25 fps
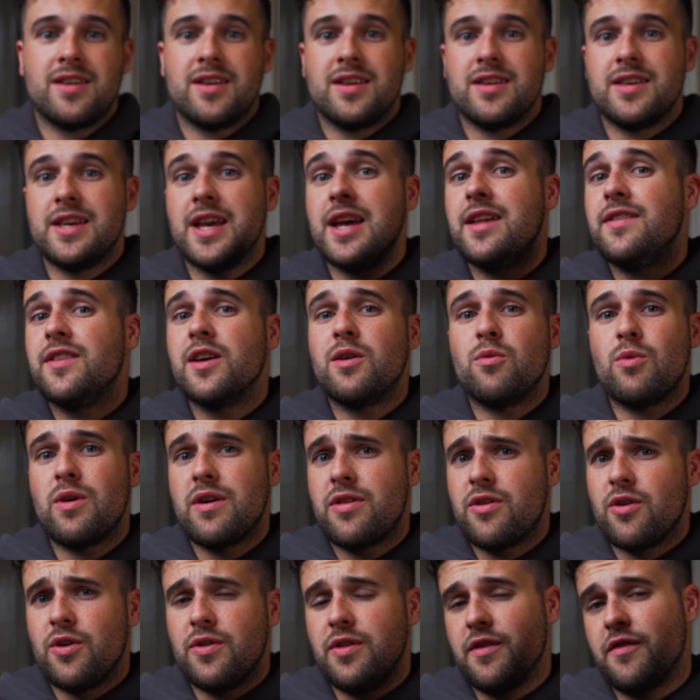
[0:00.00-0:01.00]
you end up
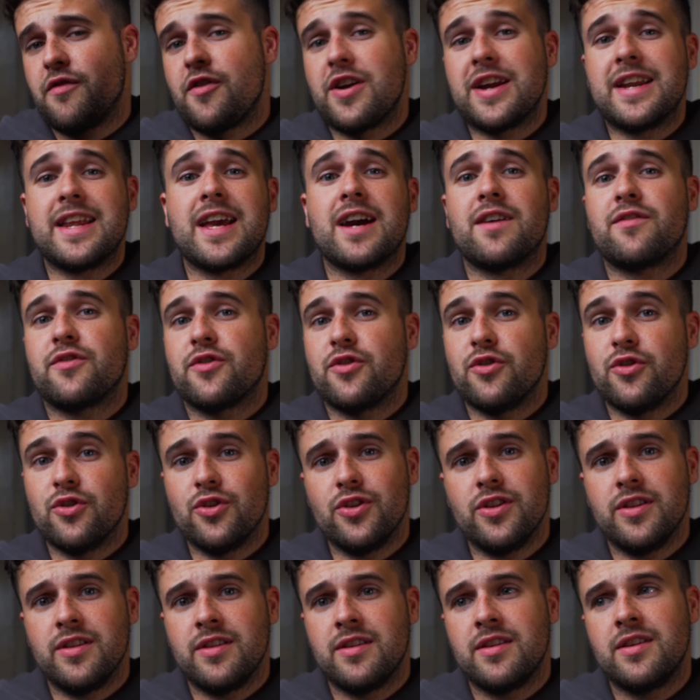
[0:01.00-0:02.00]
with it on the Friday
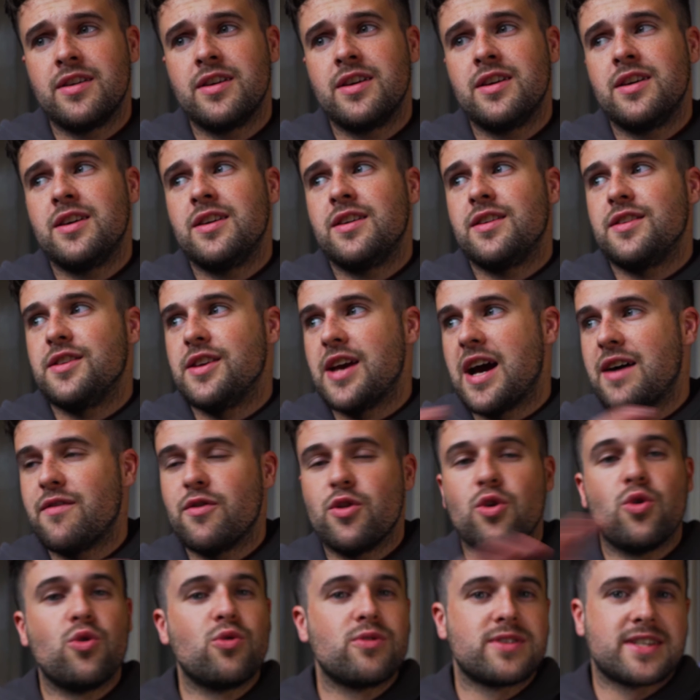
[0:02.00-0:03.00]
afternoon, you have
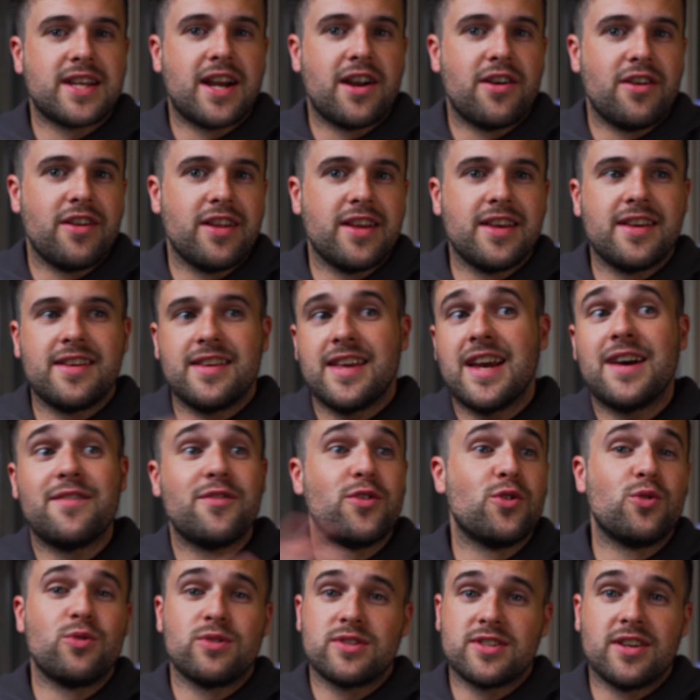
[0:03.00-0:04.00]
it the whole Saturday, you have
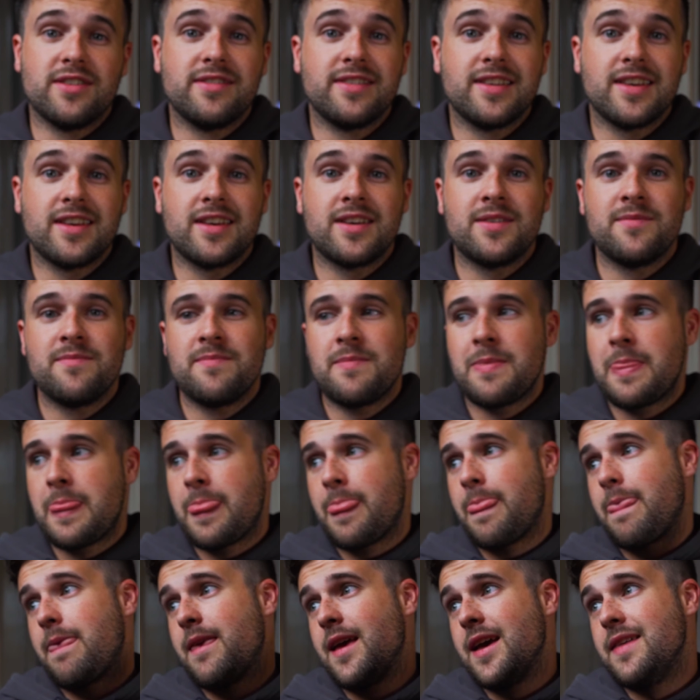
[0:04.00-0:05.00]
it the whole Sunday,
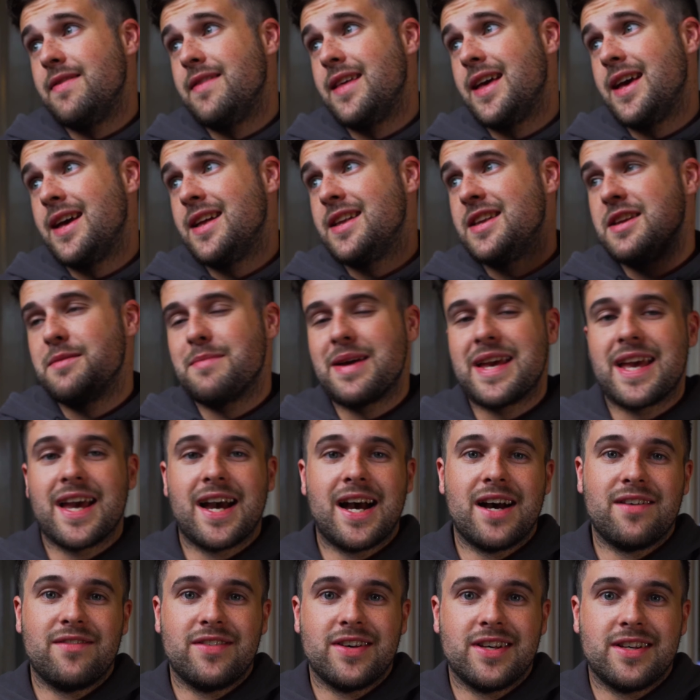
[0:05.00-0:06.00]
and then you might
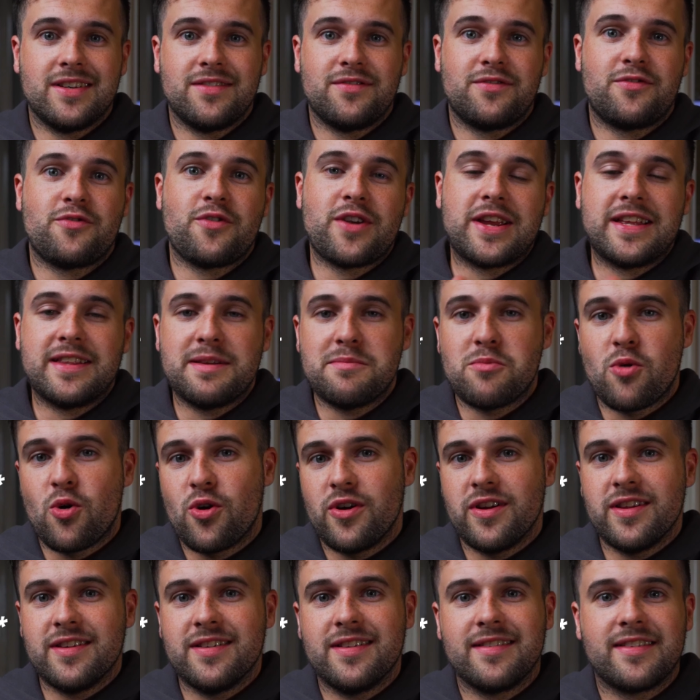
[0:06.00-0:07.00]
have it Friday
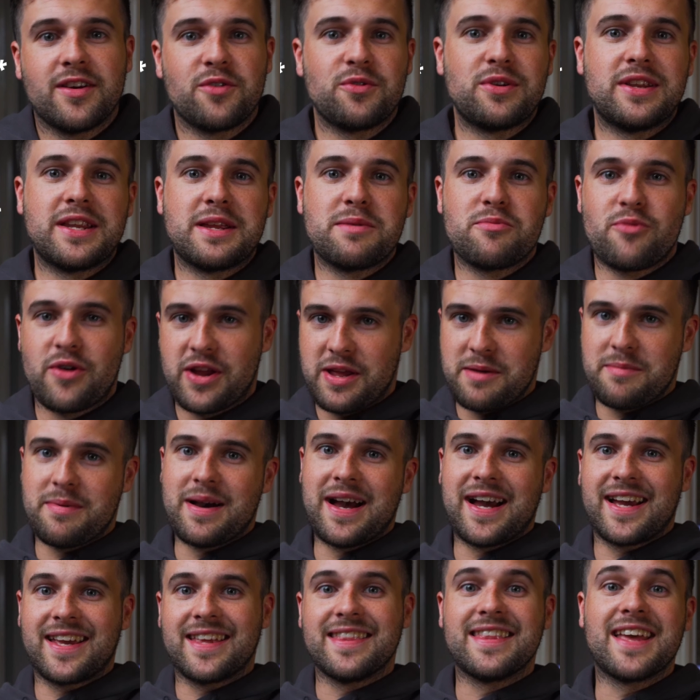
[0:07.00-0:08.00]
morning until you need to bring it
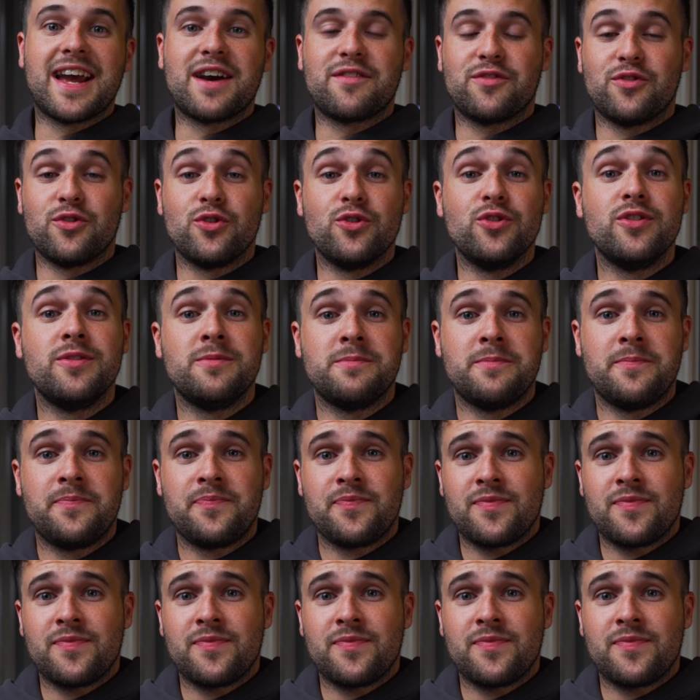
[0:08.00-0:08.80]
back in the afternoon.